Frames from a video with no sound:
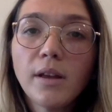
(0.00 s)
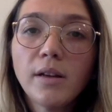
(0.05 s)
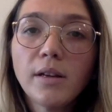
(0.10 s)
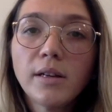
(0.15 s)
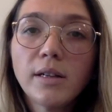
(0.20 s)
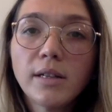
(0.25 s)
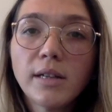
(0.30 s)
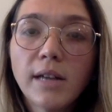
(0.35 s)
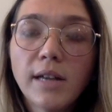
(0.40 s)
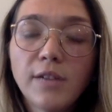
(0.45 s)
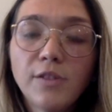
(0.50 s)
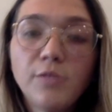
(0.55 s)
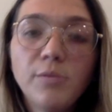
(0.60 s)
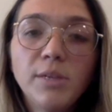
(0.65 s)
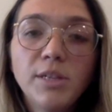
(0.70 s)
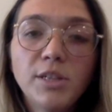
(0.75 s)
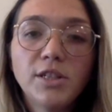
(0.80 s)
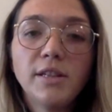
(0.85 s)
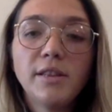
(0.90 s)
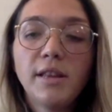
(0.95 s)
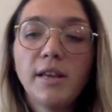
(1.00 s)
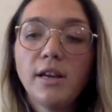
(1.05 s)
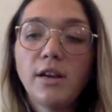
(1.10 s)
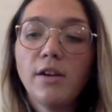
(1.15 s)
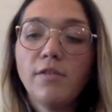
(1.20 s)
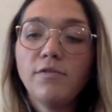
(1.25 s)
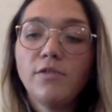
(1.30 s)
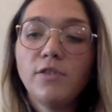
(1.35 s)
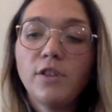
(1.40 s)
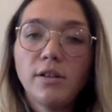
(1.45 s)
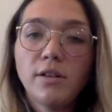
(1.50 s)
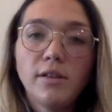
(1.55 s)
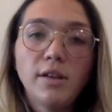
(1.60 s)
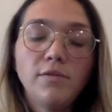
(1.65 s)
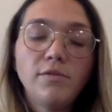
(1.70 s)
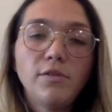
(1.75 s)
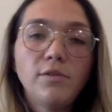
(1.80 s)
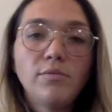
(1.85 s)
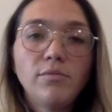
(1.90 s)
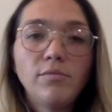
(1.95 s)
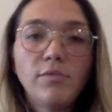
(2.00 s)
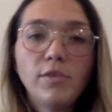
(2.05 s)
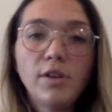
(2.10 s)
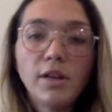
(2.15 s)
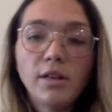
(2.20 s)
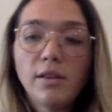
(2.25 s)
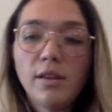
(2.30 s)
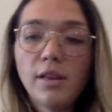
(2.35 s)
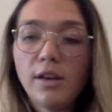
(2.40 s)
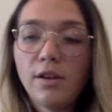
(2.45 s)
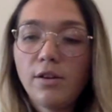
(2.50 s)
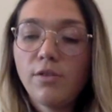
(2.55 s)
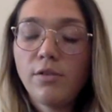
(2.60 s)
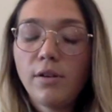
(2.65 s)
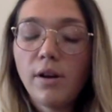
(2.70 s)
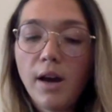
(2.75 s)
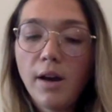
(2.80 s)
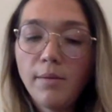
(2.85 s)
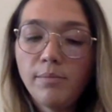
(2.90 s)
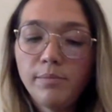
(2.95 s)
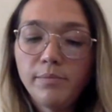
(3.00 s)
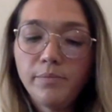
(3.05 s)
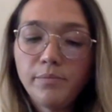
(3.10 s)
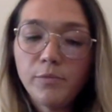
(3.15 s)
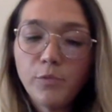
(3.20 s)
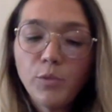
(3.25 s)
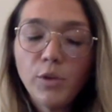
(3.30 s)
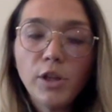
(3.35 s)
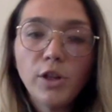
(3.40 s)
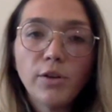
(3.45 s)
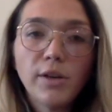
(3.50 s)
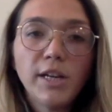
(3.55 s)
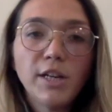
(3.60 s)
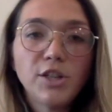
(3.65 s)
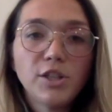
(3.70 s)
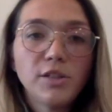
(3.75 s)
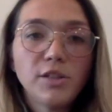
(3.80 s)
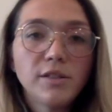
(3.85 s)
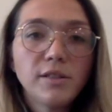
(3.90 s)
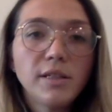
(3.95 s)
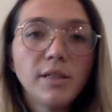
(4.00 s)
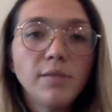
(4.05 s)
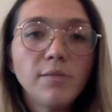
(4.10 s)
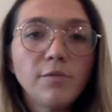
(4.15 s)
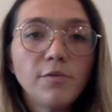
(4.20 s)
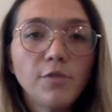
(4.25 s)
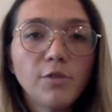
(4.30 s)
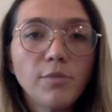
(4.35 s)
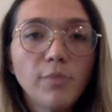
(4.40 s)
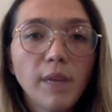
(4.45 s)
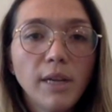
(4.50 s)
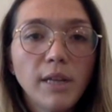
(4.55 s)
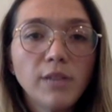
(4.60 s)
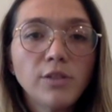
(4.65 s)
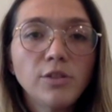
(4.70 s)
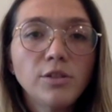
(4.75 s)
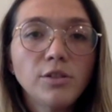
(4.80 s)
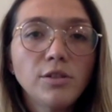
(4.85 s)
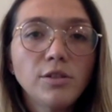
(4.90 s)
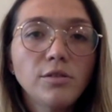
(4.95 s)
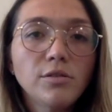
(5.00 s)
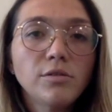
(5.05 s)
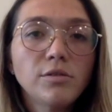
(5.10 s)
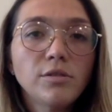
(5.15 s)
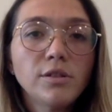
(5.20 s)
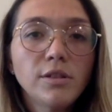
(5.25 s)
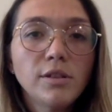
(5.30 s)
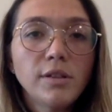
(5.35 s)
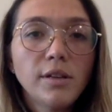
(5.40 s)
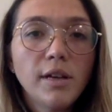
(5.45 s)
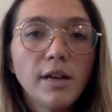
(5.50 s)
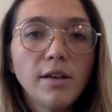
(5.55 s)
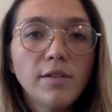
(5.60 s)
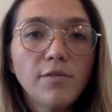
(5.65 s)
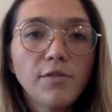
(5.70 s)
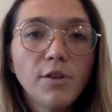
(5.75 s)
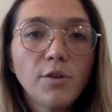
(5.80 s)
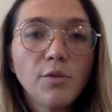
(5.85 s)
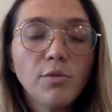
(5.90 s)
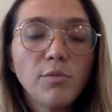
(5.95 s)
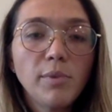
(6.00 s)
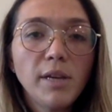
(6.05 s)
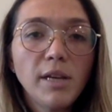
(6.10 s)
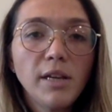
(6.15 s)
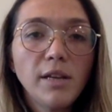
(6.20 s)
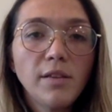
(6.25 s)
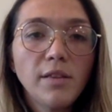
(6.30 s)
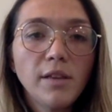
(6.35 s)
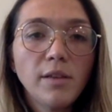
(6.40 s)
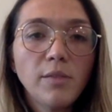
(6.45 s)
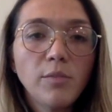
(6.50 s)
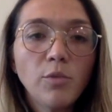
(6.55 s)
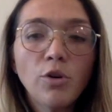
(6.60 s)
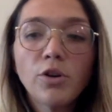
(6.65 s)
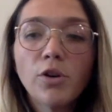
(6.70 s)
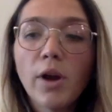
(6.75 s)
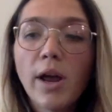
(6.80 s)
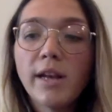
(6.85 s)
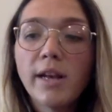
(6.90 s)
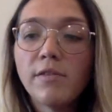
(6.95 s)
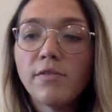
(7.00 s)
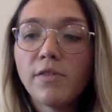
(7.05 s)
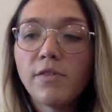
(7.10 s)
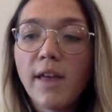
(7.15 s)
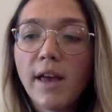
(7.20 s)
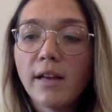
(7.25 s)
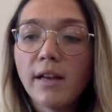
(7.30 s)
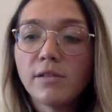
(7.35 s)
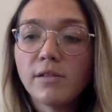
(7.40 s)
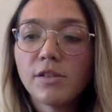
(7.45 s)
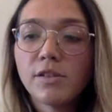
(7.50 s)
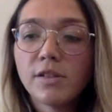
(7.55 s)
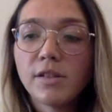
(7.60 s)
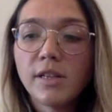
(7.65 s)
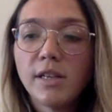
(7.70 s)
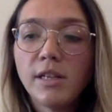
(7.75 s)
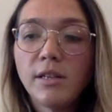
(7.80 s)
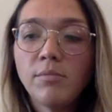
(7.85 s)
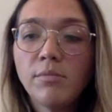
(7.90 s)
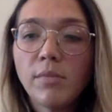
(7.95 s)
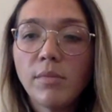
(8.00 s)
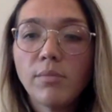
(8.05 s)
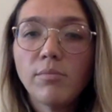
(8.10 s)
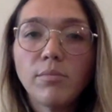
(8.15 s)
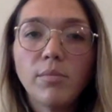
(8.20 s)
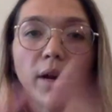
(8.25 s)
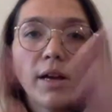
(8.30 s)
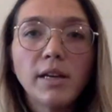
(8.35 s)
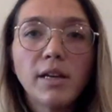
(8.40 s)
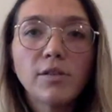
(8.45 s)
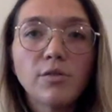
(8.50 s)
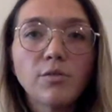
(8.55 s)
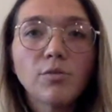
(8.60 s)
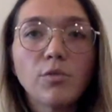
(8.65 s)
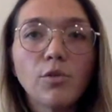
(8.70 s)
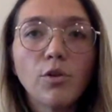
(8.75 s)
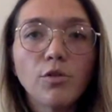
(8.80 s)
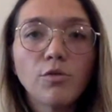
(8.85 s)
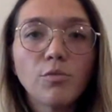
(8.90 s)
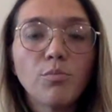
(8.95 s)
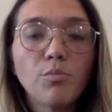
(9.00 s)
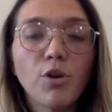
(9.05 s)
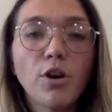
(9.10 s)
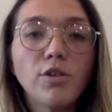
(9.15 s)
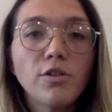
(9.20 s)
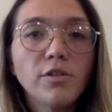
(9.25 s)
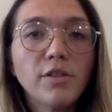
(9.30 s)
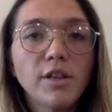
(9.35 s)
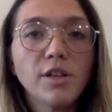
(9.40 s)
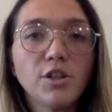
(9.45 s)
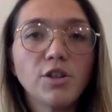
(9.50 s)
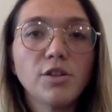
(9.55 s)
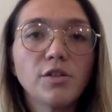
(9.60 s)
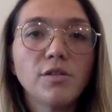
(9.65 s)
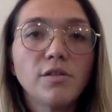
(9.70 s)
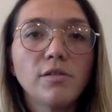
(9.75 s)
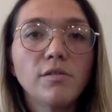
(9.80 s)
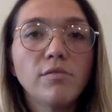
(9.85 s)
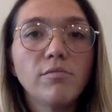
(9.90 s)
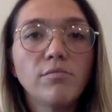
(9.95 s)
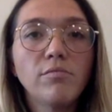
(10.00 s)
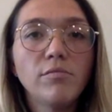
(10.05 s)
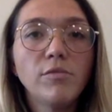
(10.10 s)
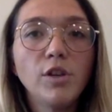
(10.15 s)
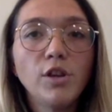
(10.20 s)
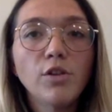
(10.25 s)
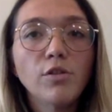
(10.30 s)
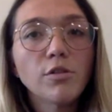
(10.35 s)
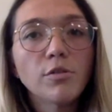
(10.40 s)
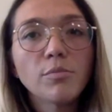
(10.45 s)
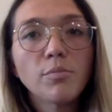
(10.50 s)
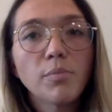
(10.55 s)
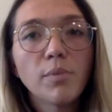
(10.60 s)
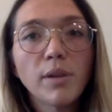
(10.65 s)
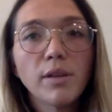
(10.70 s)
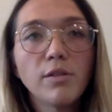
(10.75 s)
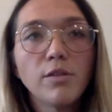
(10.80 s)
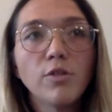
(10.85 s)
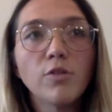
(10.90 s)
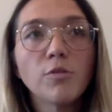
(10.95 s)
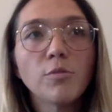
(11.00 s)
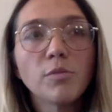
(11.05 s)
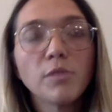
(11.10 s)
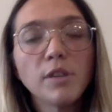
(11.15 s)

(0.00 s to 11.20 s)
As you mentioned, they've done their relocation scheme for minors. If there would be anything more, and if that scheme, I guess, goes broader than just Europe and Europe's.